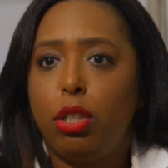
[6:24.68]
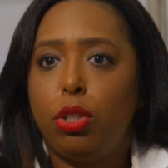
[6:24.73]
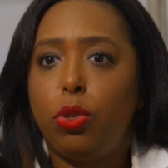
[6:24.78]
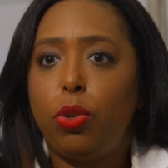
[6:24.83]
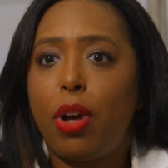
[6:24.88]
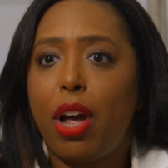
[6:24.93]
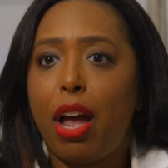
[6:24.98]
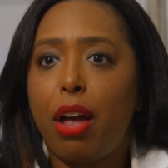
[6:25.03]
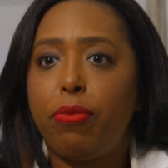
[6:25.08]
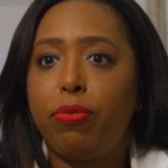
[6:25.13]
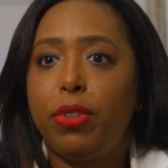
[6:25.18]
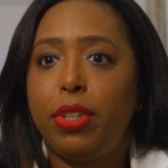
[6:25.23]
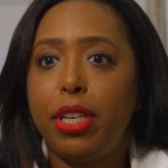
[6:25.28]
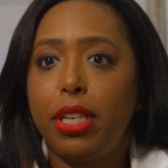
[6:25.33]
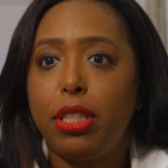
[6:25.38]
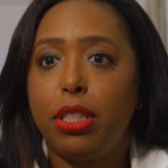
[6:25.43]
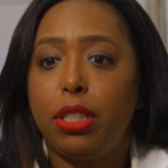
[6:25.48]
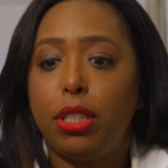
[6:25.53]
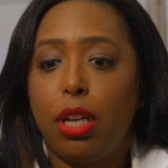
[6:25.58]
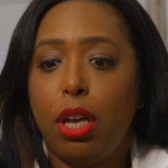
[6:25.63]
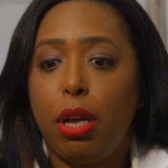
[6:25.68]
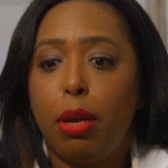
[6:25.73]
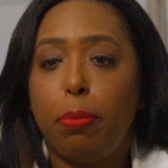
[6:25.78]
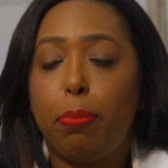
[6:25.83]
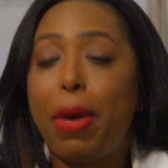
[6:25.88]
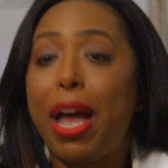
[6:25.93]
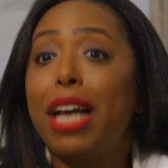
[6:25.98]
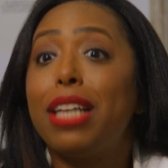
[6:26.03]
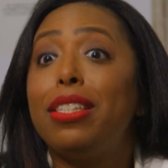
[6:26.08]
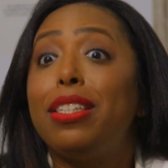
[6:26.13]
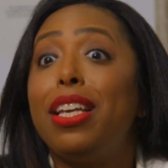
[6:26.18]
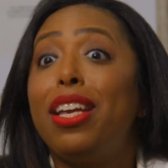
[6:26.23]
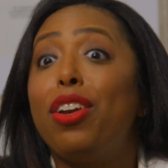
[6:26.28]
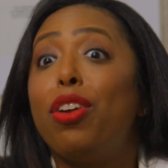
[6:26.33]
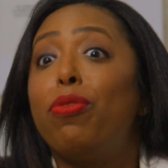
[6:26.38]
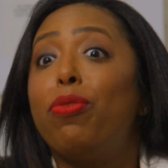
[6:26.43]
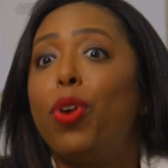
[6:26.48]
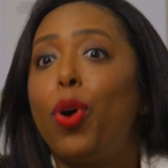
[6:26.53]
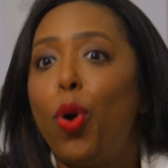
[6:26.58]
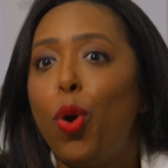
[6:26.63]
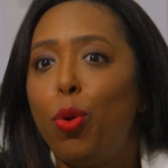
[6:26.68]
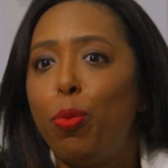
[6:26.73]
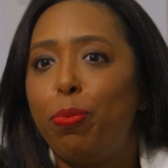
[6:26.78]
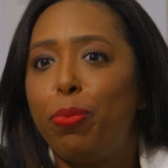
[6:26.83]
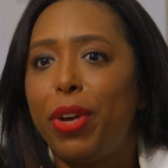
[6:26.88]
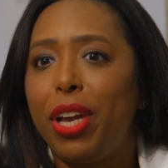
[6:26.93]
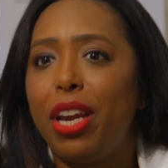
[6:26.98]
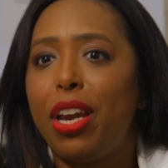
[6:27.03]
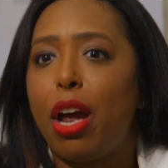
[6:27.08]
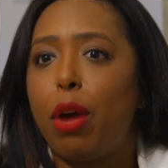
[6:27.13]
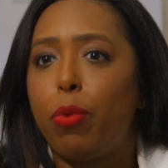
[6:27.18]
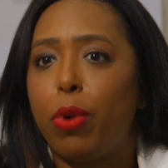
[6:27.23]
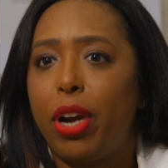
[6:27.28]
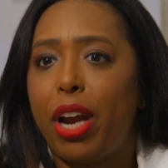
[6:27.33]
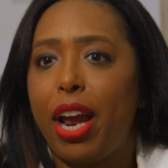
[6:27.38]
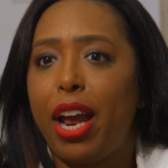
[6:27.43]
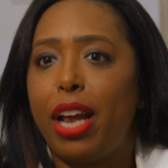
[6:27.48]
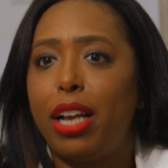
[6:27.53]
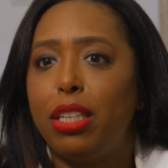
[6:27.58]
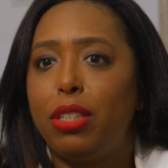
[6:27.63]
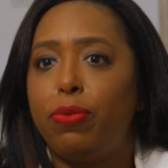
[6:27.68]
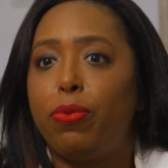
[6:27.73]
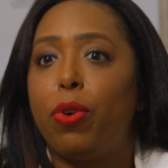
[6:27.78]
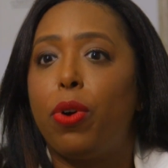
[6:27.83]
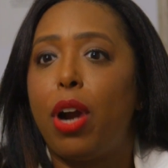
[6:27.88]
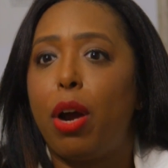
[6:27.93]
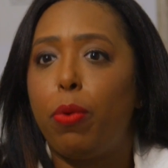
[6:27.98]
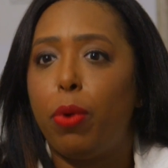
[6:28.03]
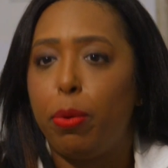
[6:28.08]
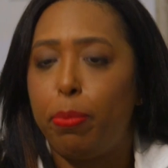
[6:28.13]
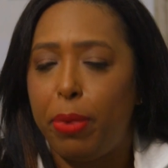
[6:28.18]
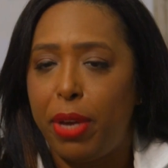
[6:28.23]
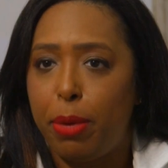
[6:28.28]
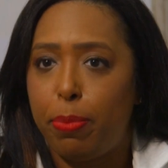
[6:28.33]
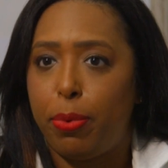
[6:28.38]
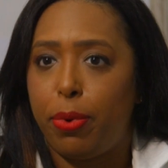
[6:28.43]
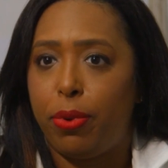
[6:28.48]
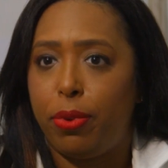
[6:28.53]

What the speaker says: to have this vaccine of hope in our hands for our people.